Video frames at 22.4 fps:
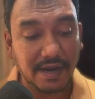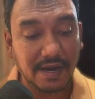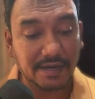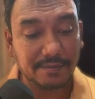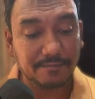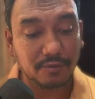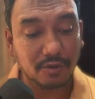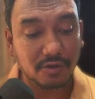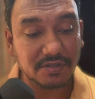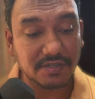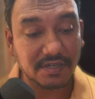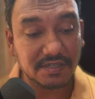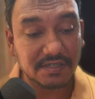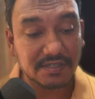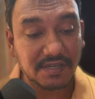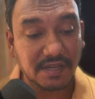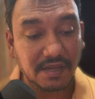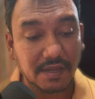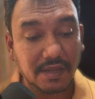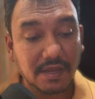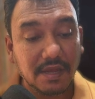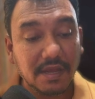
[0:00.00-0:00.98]
Add project,
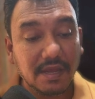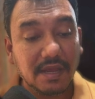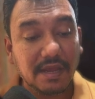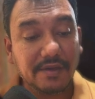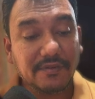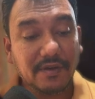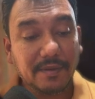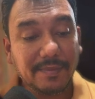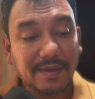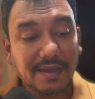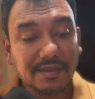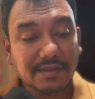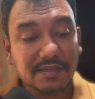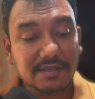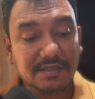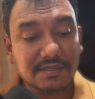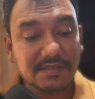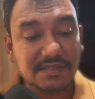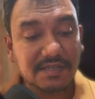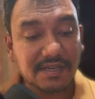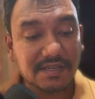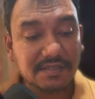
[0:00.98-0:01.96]
see, if I make
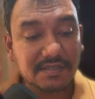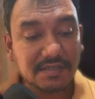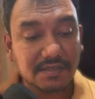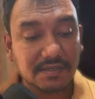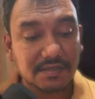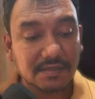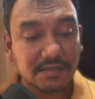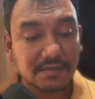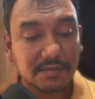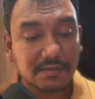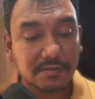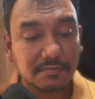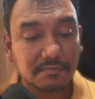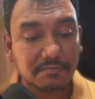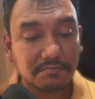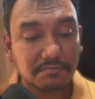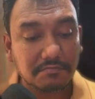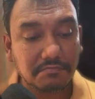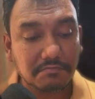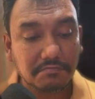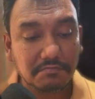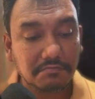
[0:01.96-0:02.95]
these changes,
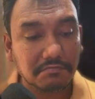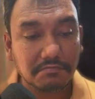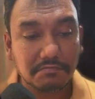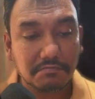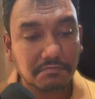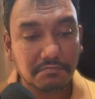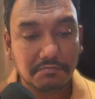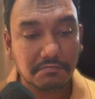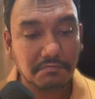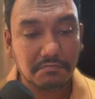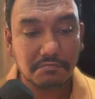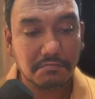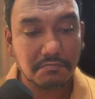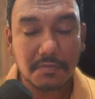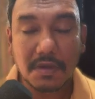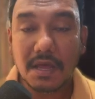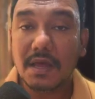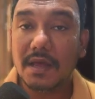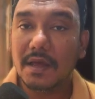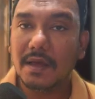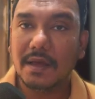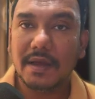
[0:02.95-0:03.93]

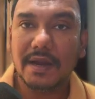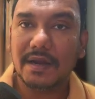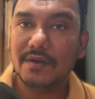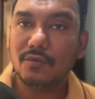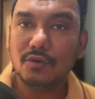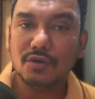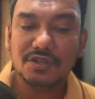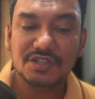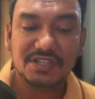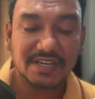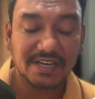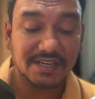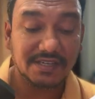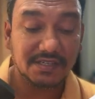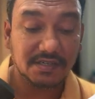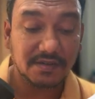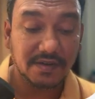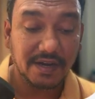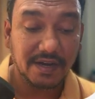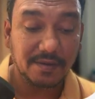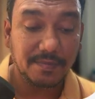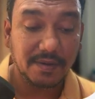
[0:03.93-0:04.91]
it won't
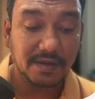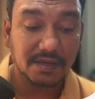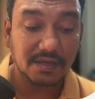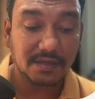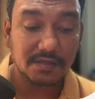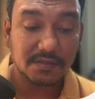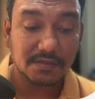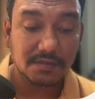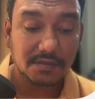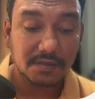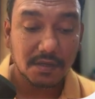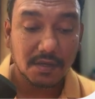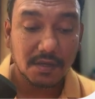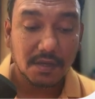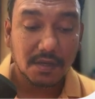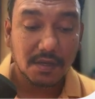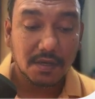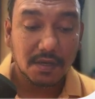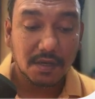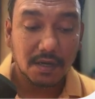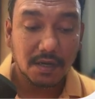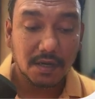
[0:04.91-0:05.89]
change, right? Because
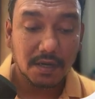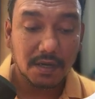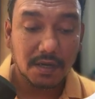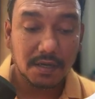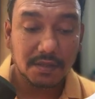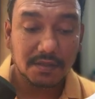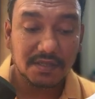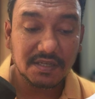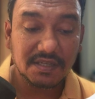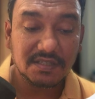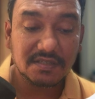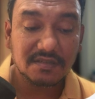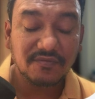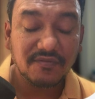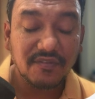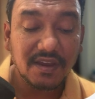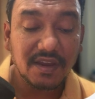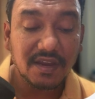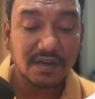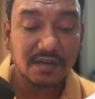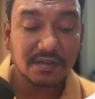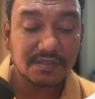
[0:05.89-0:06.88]
these
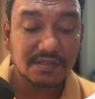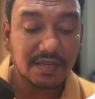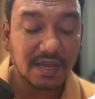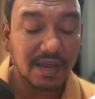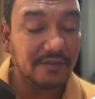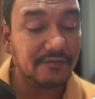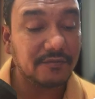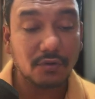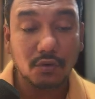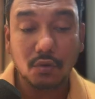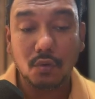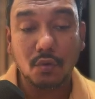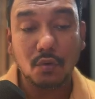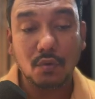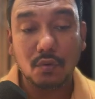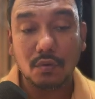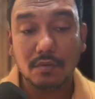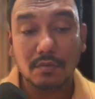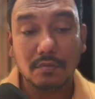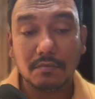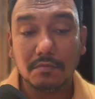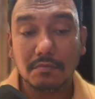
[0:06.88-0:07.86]
fields have
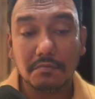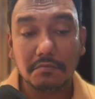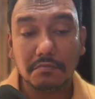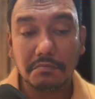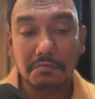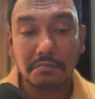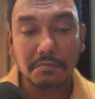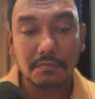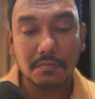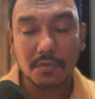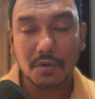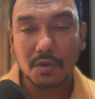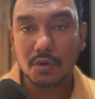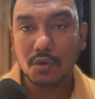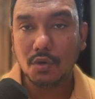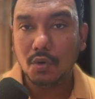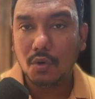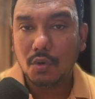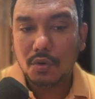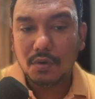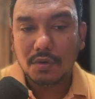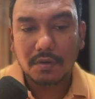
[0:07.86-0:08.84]
no
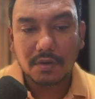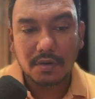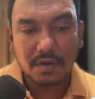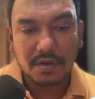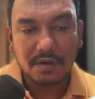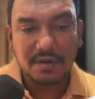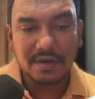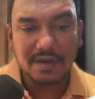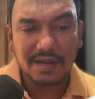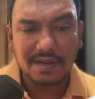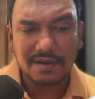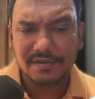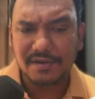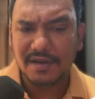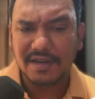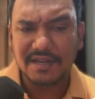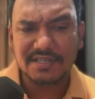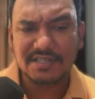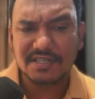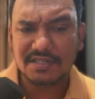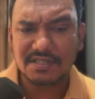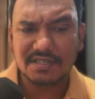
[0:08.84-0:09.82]
real
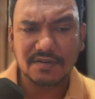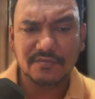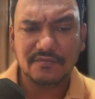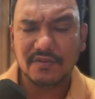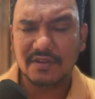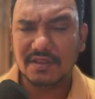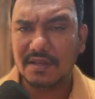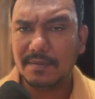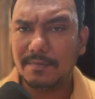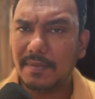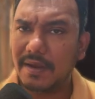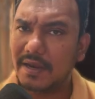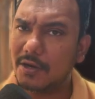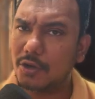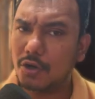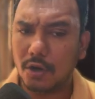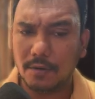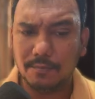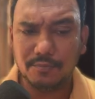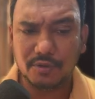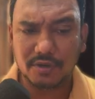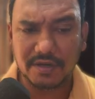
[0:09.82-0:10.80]
relationship with the main
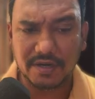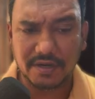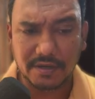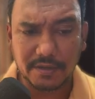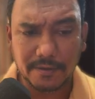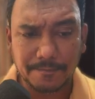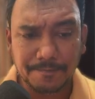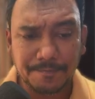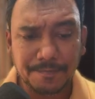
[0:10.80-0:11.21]
component.